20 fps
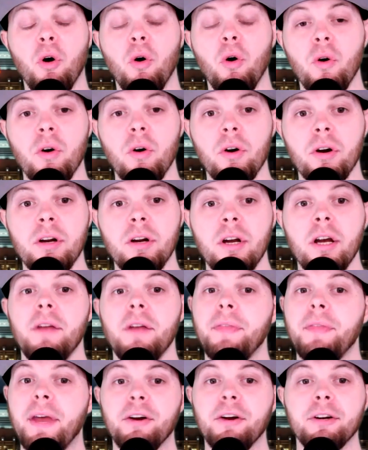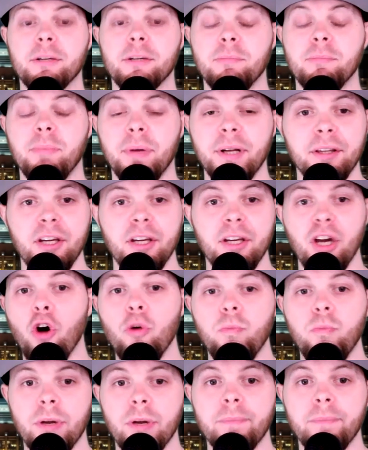or they are completely
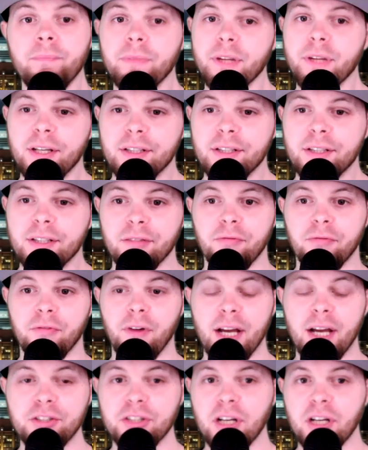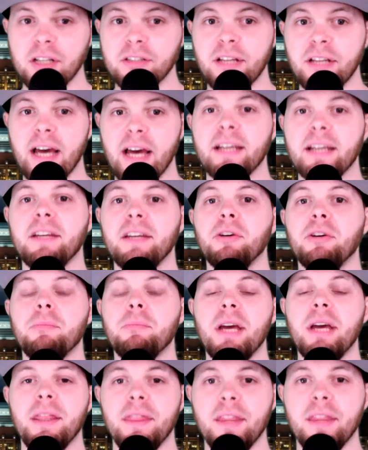open to franchise tagging him
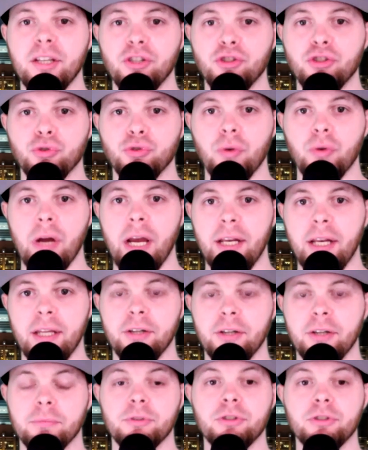and then trading him.